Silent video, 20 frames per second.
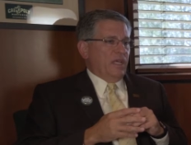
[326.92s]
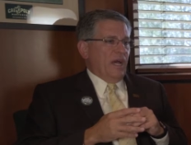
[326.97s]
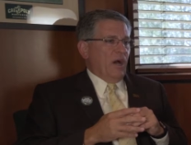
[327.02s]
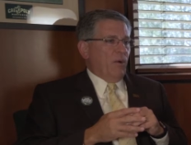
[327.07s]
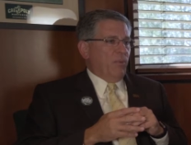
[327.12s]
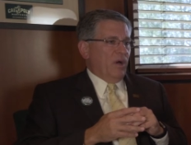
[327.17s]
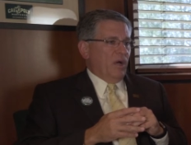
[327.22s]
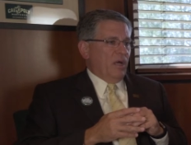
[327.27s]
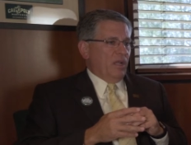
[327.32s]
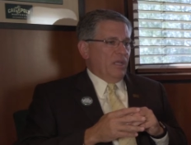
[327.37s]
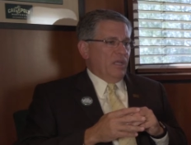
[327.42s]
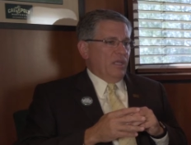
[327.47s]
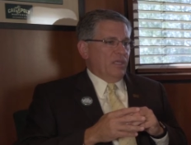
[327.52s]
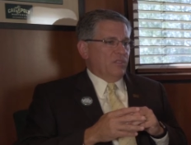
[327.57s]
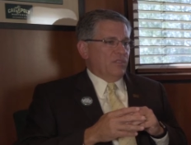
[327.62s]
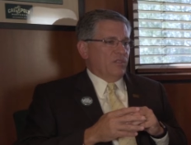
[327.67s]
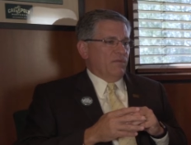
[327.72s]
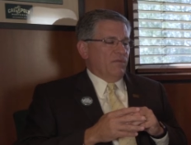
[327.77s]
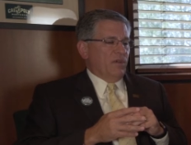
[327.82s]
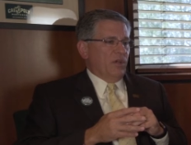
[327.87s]
Cal Poly
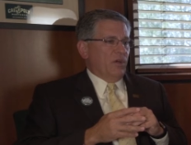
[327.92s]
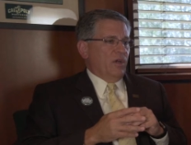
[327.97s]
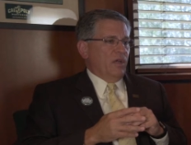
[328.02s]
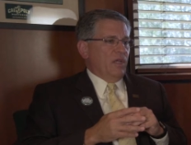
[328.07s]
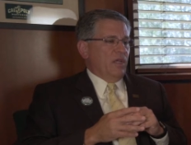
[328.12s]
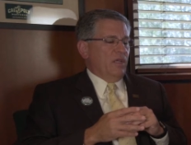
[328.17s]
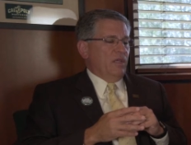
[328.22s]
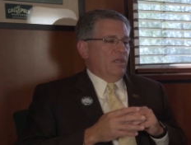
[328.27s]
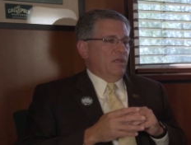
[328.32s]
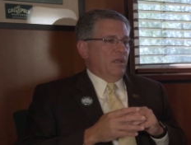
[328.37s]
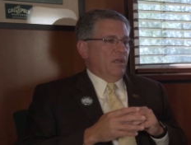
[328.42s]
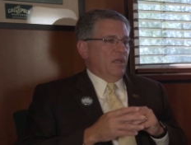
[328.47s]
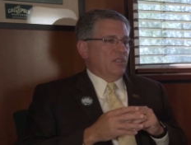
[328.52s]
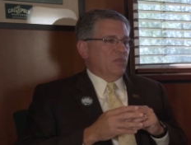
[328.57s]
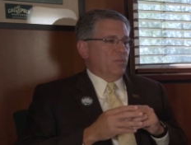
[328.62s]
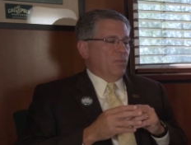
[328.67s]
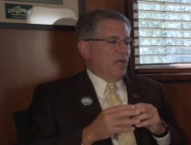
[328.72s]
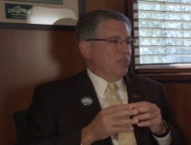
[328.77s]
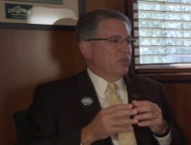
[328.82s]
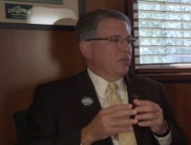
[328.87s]
is a very uh,
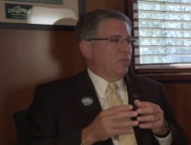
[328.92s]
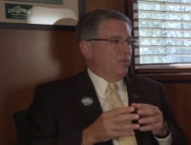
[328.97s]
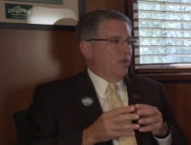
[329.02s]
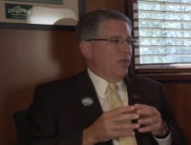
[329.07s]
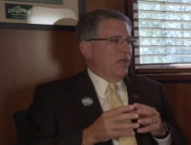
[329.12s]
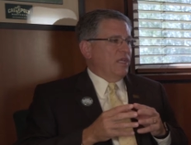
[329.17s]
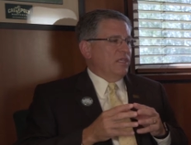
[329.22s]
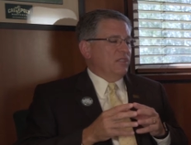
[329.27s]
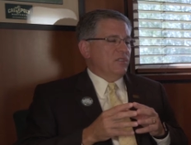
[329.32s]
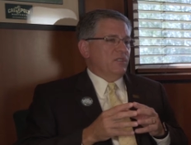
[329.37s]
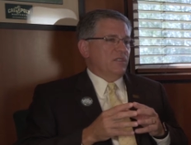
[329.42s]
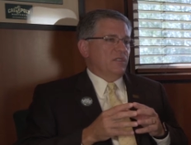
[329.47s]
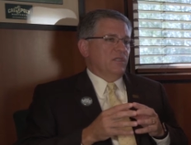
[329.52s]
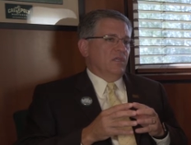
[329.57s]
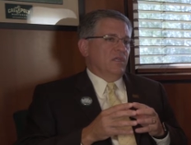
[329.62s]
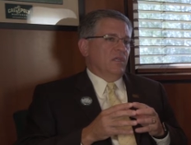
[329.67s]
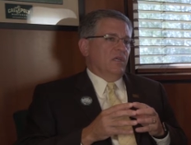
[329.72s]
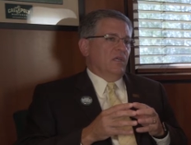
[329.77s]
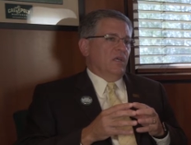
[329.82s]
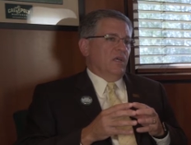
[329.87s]
special place
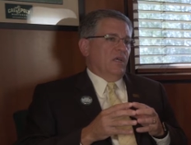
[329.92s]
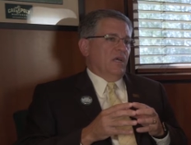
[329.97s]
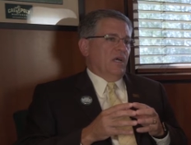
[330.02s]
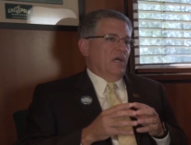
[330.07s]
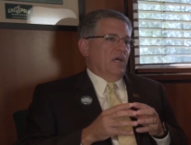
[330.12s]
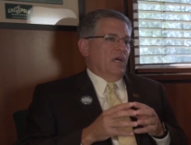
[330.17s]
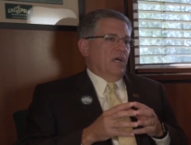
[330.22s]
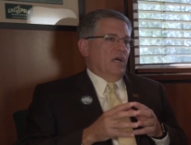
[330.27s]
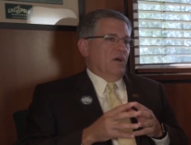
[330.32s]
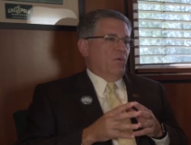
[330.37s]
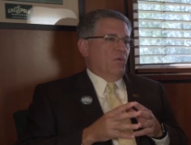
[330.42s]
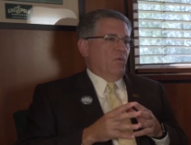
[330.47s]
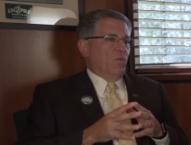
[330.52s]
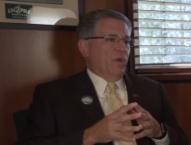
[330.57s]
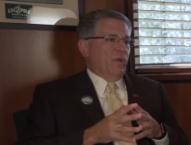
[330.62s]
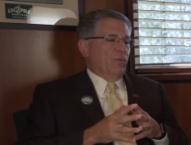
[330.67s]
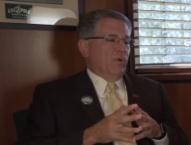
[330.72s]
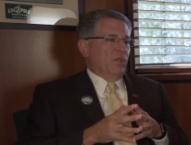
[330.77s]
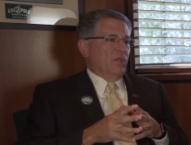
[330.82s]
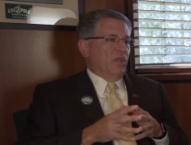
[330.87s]
uh,
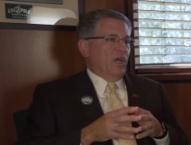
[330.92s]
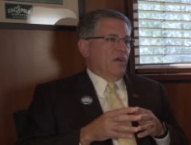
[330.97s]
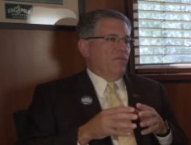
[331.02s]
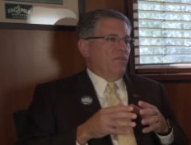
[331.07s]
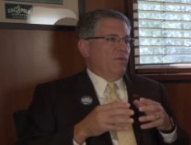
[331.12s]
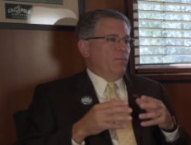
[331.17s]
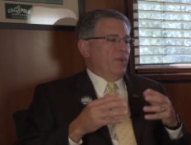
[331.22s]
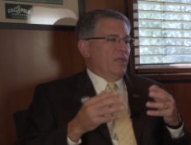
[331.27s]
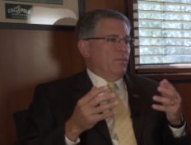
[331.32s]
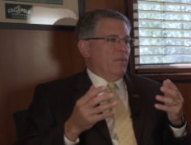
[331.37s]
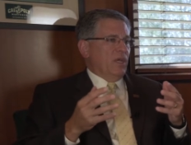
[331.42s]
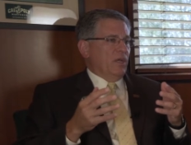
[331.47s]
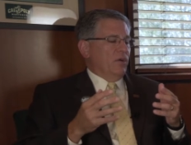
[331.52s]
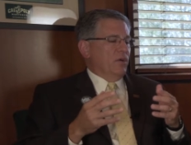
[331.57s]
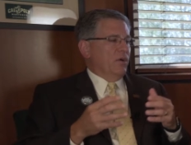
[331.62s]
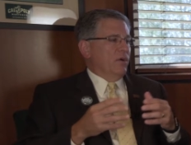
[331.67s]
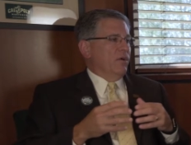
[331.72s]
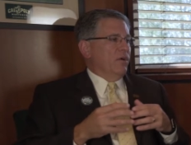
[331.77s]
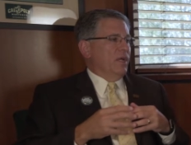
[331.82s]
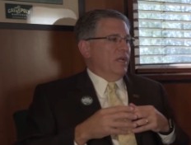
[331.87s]
we would love to be
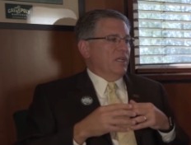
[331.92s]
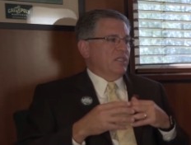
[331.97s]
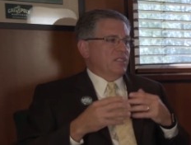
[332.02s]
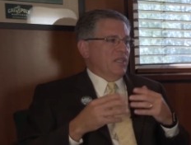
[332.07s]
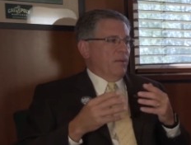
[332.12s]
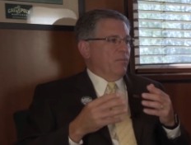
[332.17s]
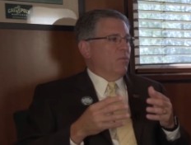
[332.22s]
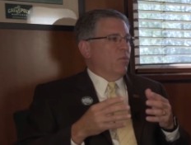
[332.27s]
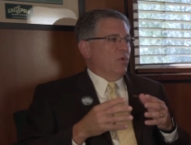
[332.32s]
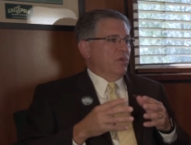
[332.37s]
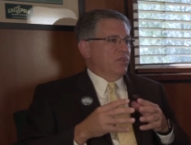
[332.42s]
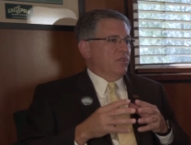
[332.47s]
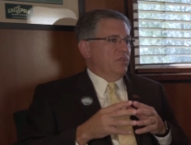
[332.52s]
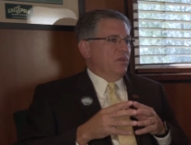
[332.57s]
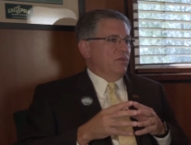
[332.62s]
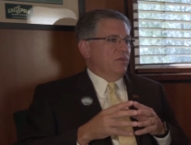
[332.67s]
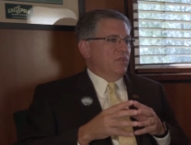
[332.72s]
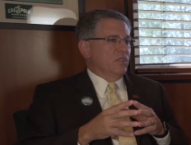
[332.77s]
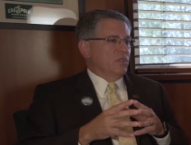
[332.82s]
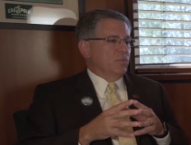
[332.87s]
bigger and accept more
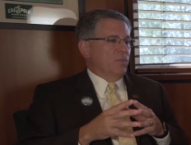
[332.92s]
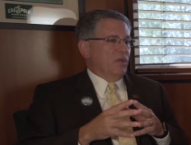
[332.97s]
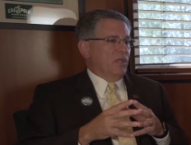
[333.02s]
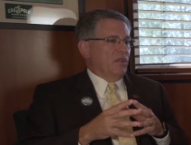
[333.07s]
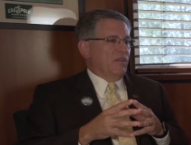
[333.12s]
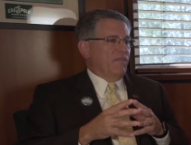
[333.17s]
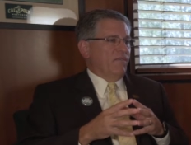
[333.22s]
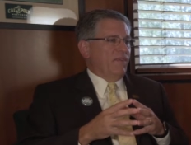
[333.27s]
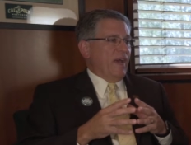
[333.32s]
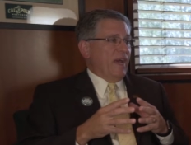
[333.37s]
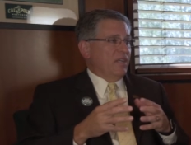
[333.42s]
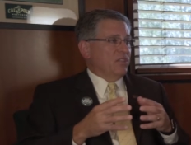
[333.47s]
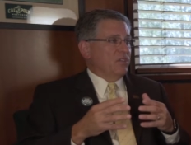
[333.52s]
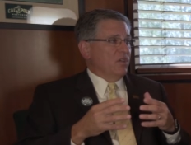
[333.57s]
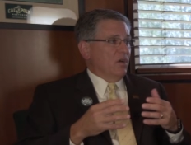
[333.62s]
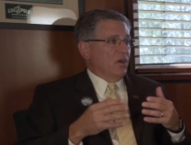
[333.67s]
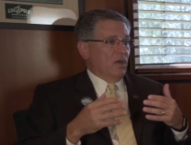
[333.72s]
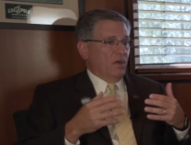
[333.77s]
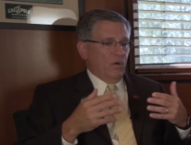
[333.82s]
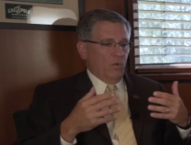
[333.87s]
students, but the
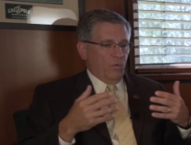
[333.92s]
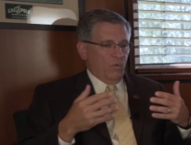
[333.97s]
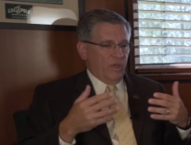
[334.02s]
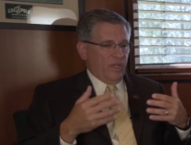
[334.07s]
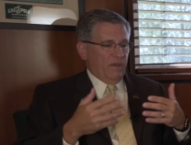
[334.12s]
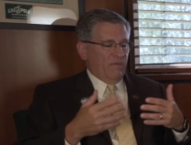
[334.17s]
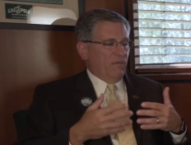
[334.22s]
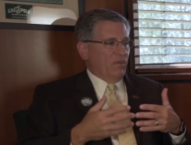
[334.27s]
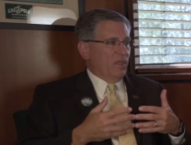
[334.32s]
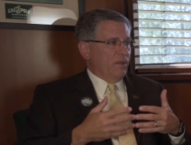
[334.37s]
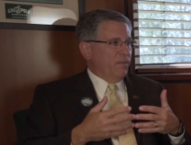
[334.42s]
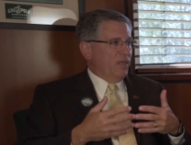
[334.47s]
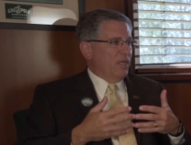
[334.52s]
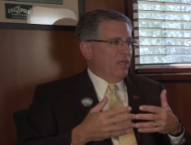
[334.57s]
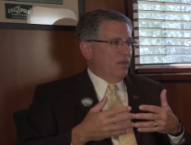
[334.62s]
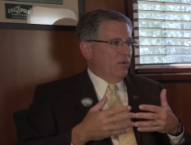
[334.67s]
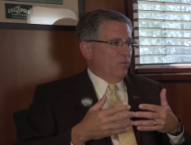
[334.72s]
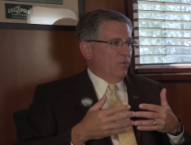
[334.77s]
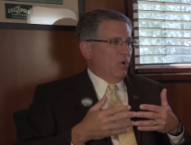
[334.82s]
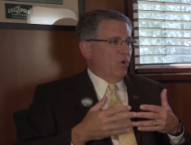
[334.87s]
facts are we have
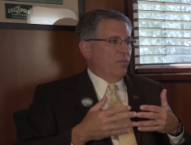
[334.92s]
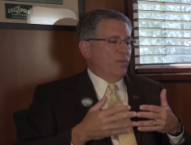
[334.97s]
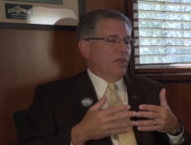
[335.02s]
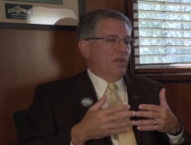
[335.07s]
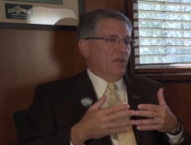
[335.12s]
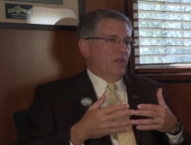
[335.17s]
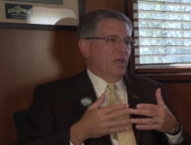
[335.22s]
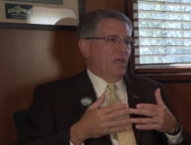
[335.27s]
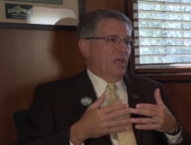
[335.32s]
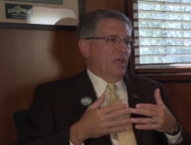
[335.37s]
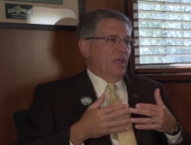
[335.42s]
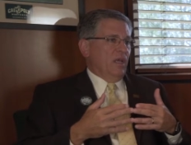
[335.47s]
limited enrollment,